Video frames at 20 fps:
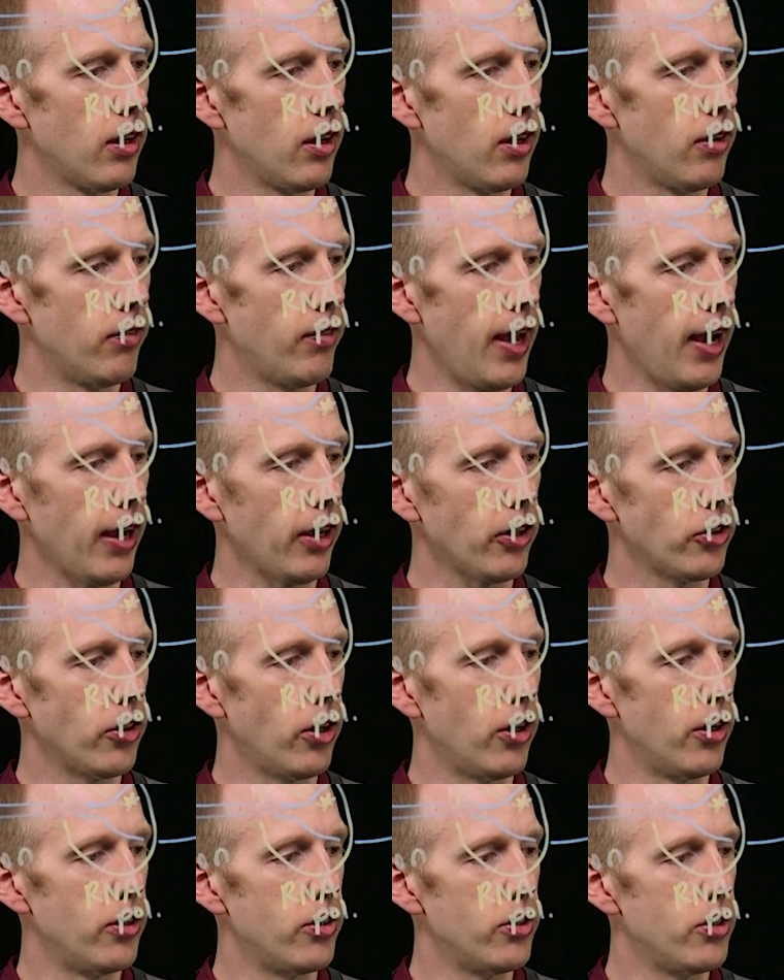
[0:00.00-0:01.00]
of
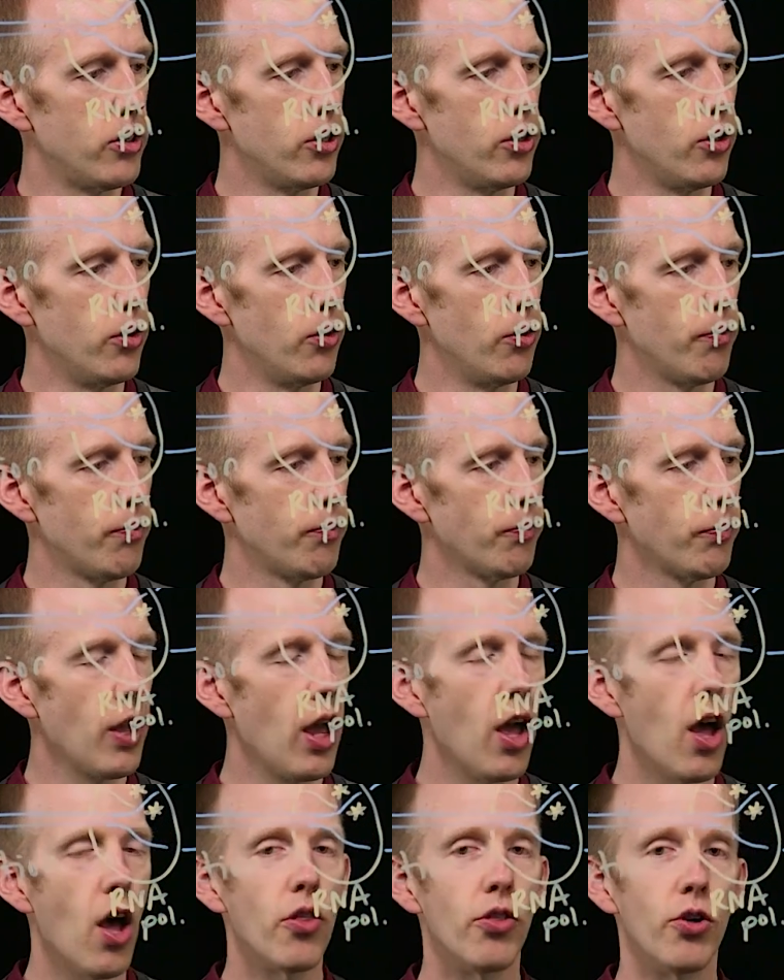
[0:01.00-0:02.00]
exon 2.
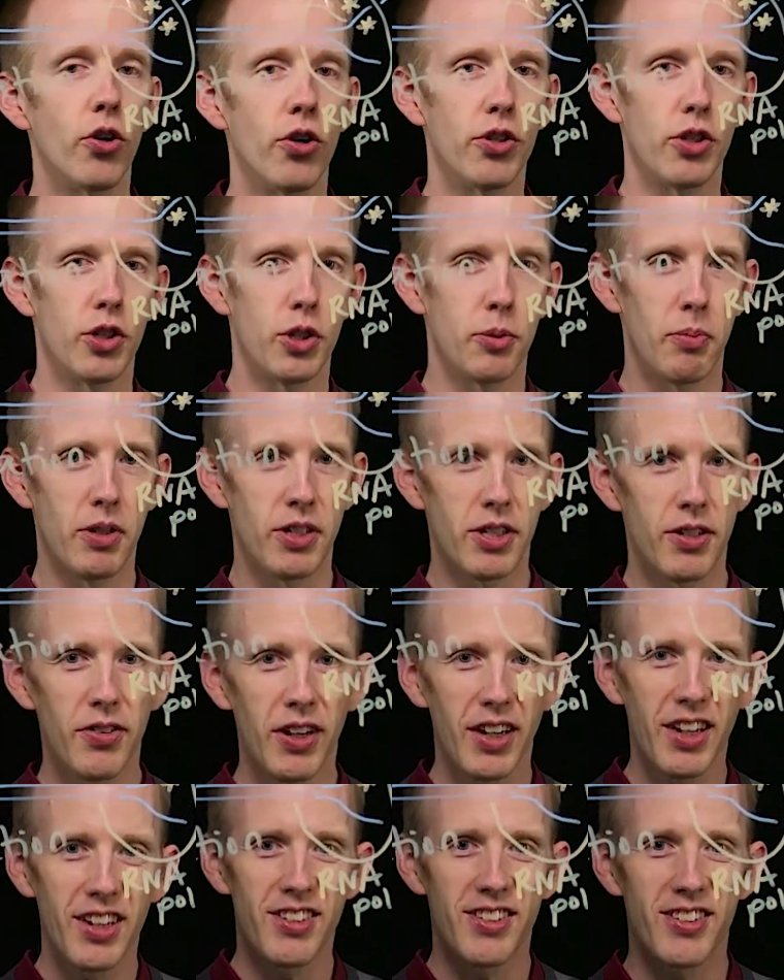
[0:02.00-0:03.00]
There is a
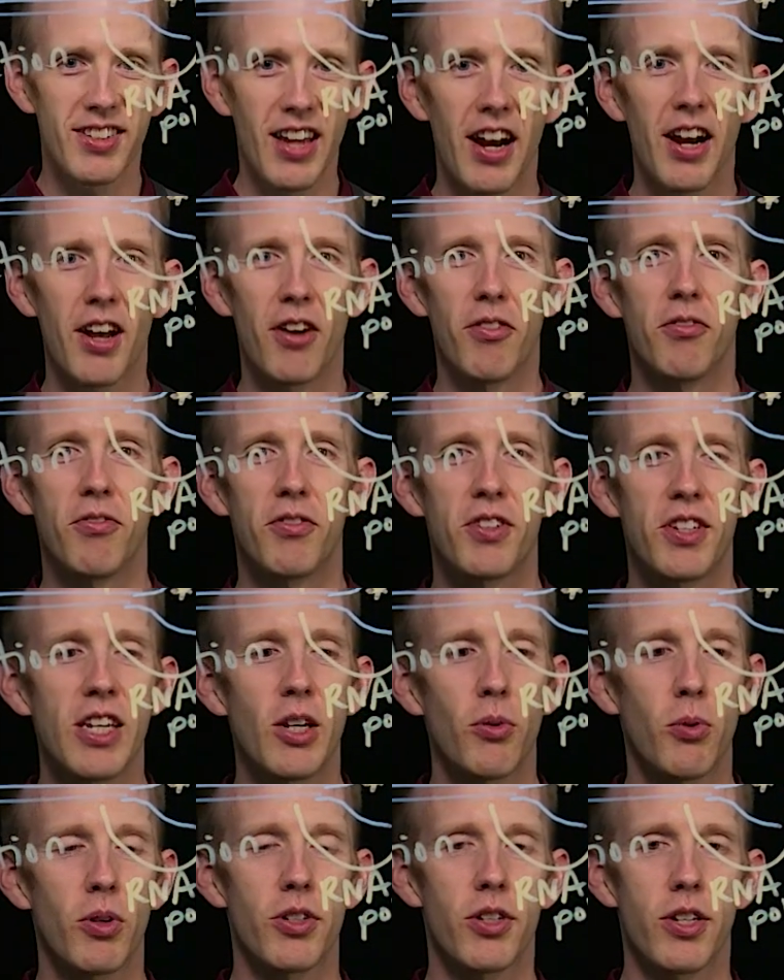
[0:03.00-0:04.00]
specific set of
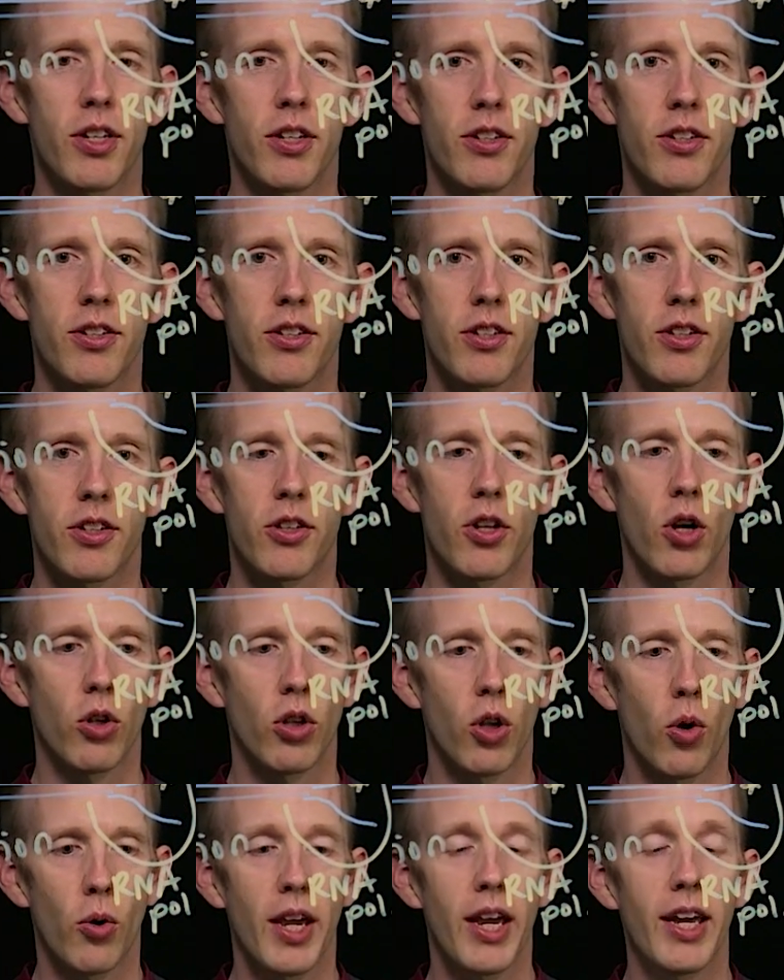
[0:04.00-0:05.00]
sequences that are
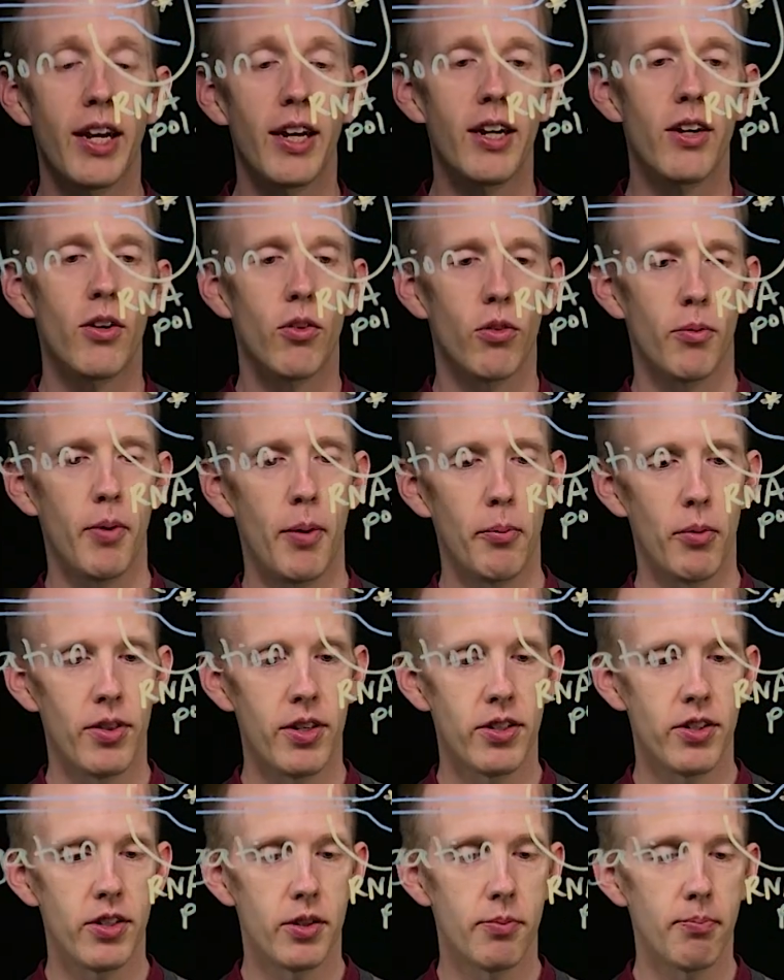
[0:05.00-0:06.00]
located, remember
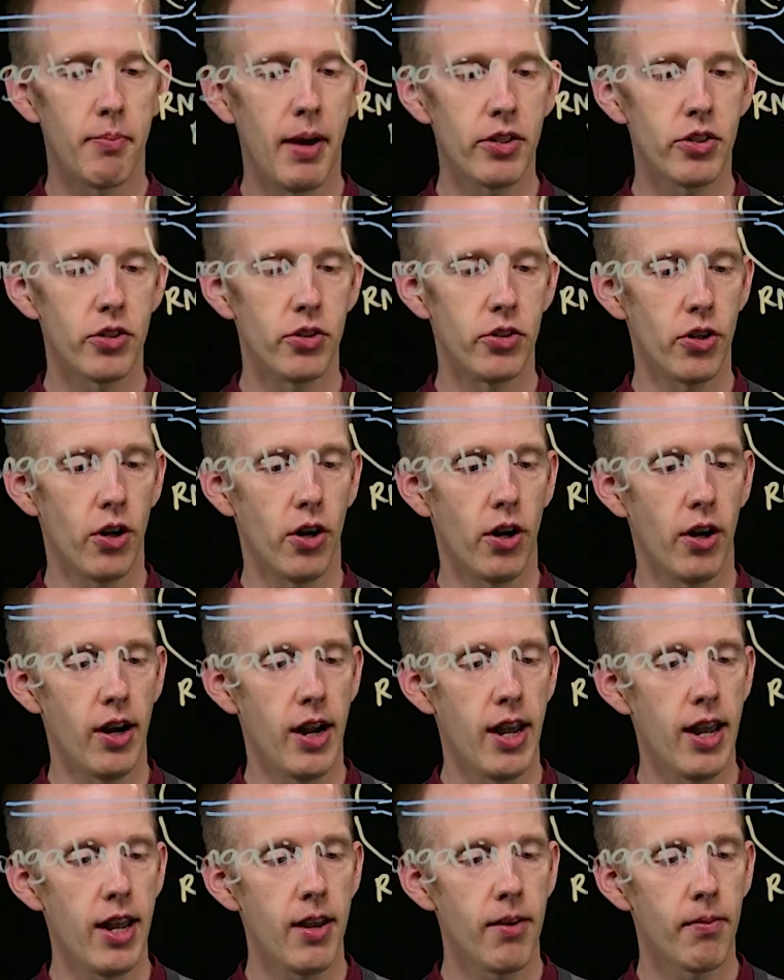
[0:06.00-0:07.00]
this is messenger
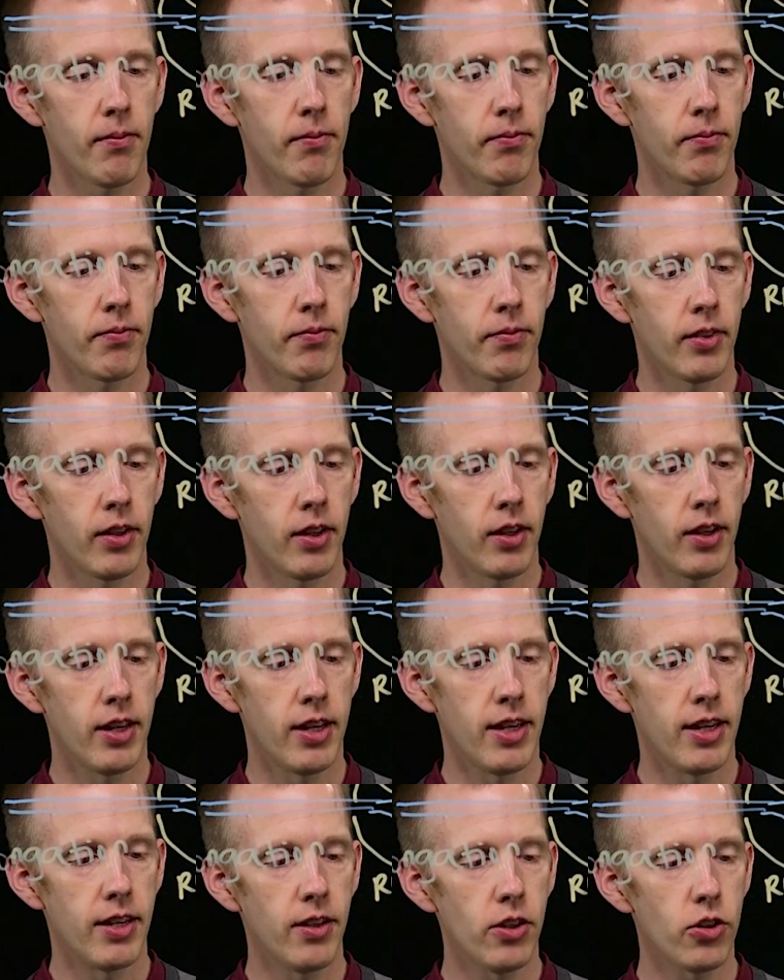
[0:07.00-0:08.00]
RNA,
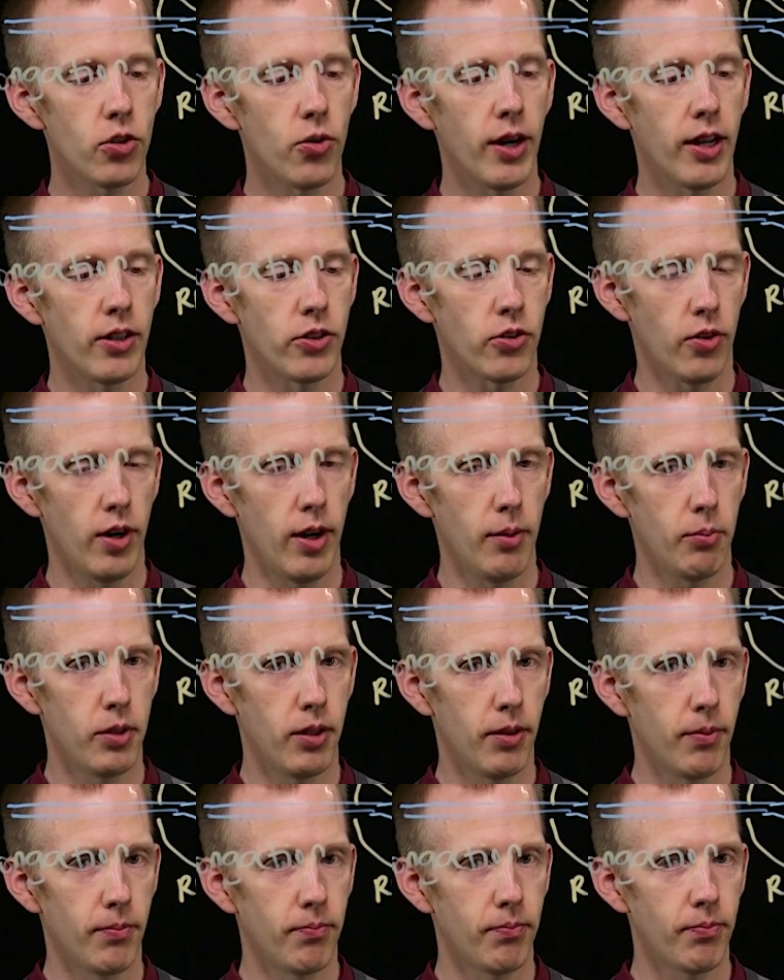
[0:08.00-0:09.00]
in the
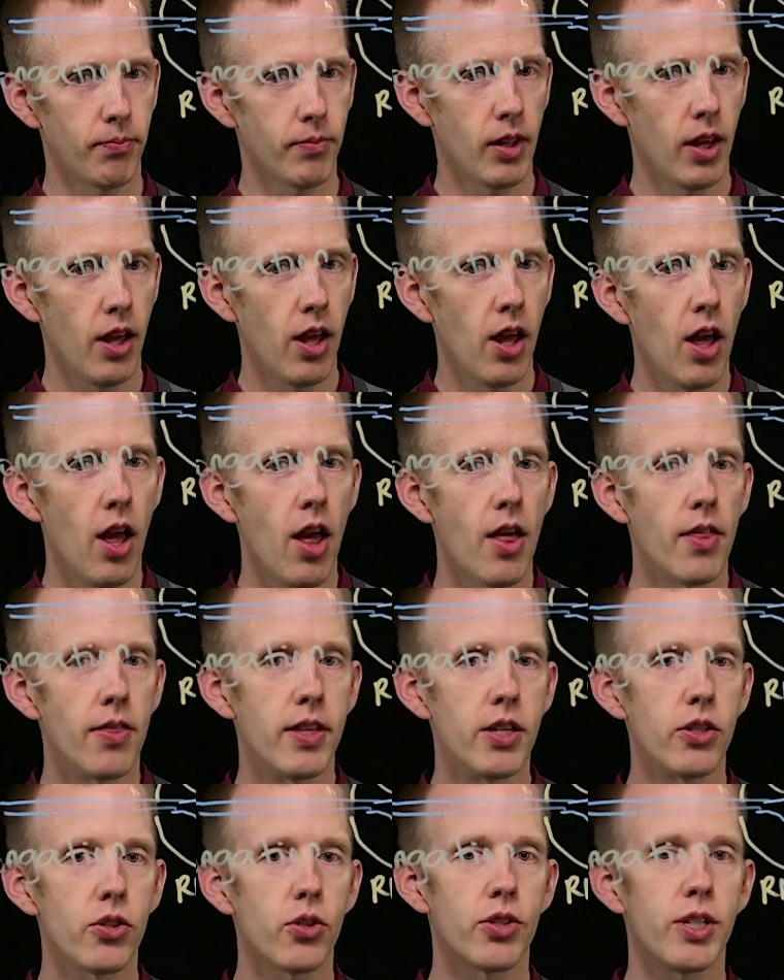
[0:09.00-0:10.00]
transcript.
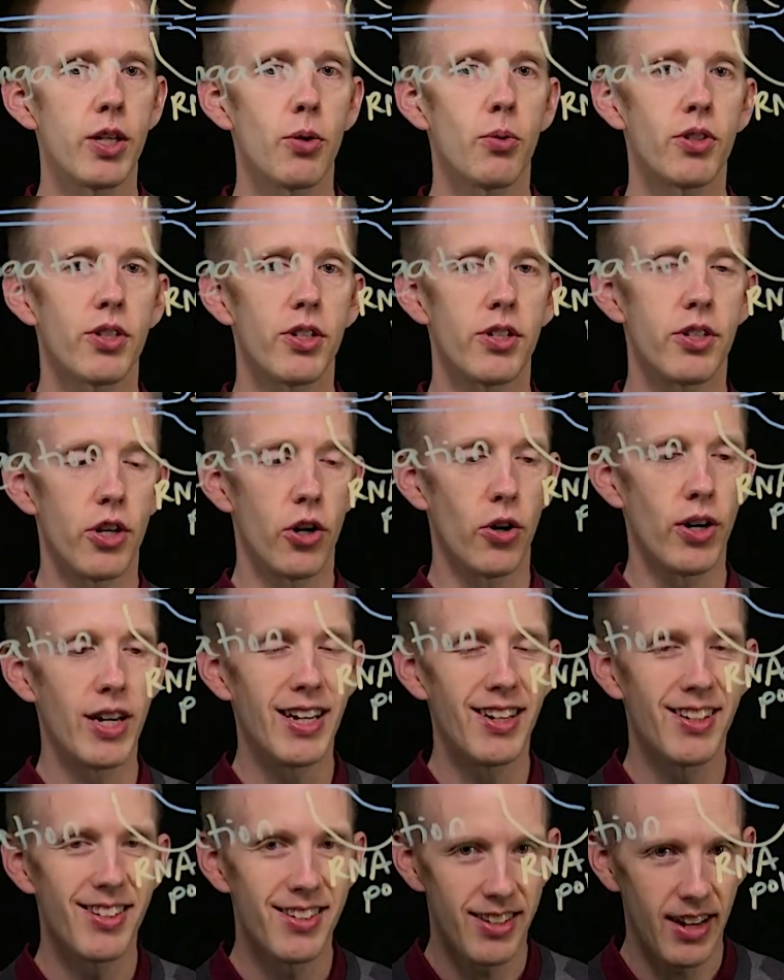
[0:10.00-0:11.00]
These are sequences that are
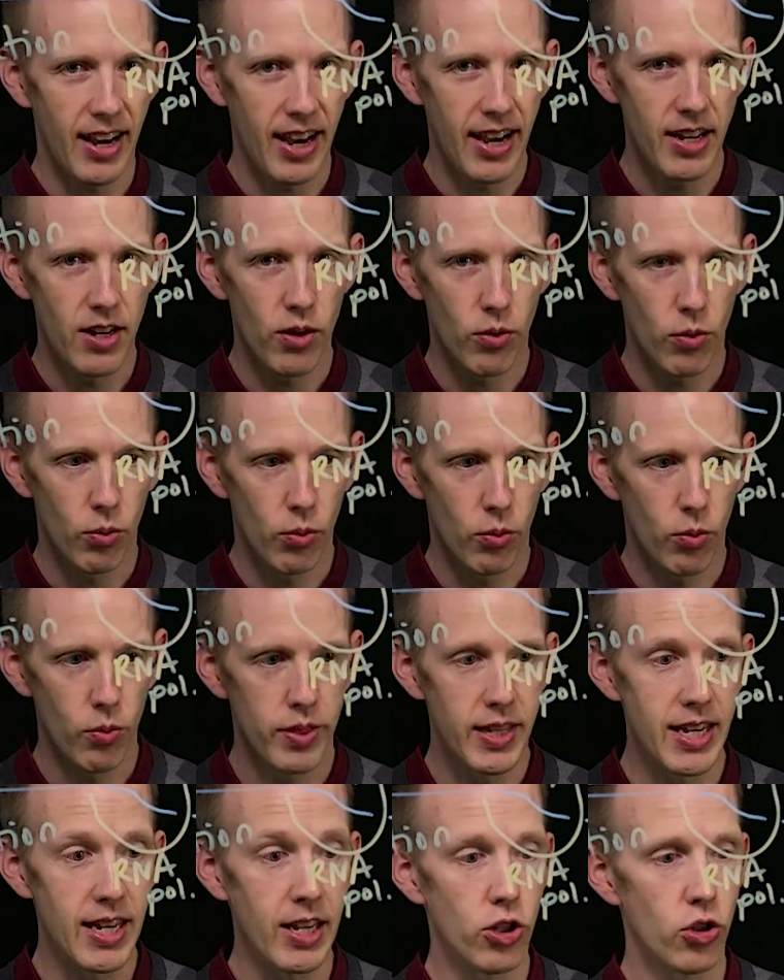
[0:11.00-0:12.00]
inside
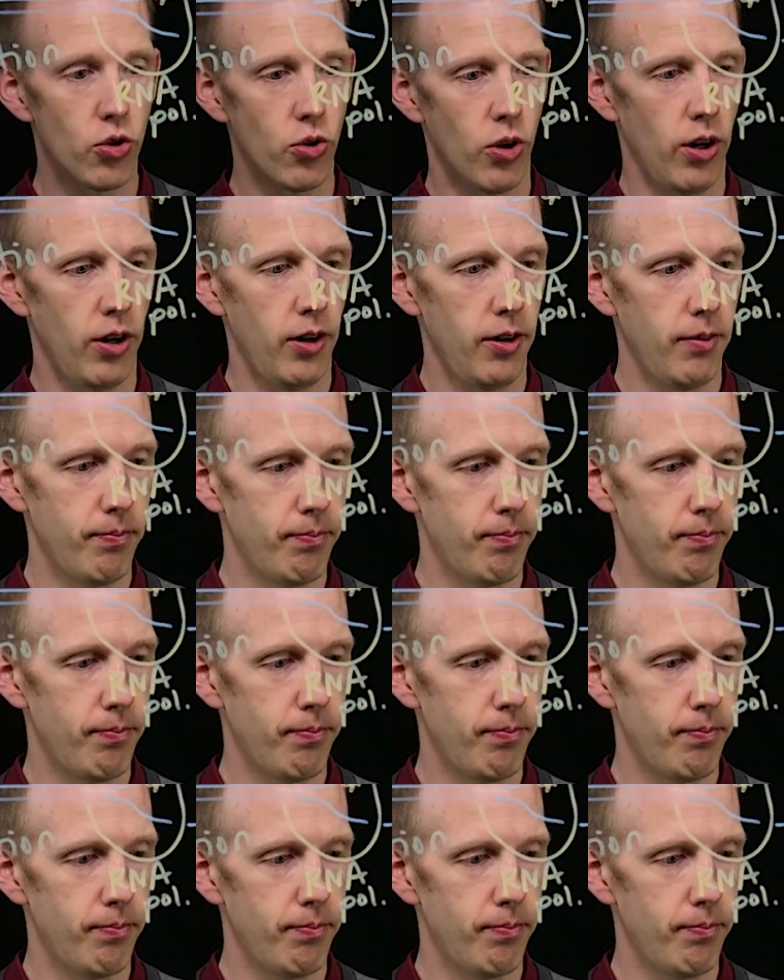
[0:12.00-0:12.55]
the intron.